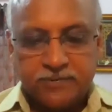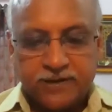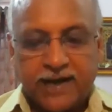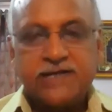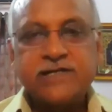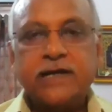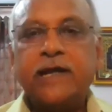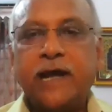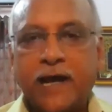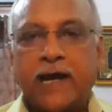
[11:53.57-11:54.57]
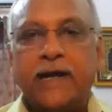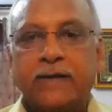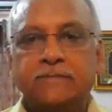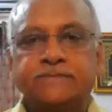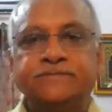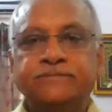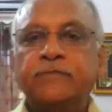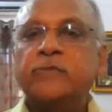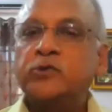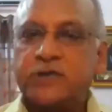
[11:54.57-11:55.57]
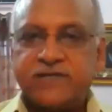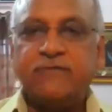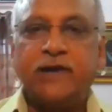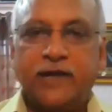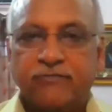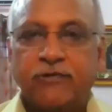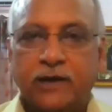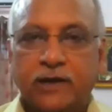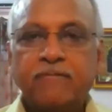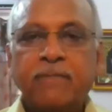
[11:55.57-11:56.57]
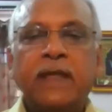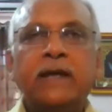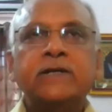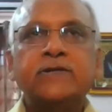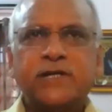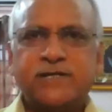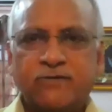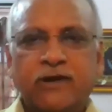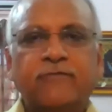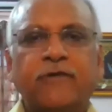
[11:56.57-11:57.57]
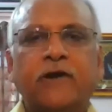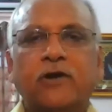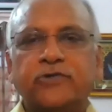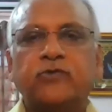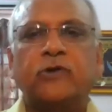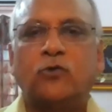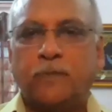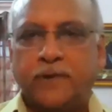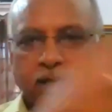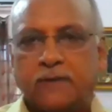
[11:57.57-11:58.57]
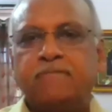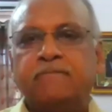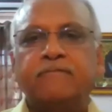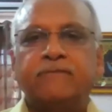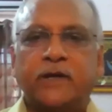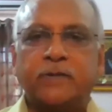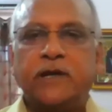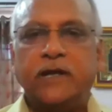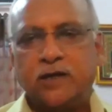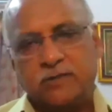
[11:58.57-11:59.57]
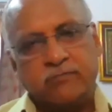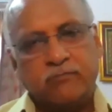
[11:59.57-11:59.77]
rights that they had to the civilian field. So the civilian field also would have opened up that many or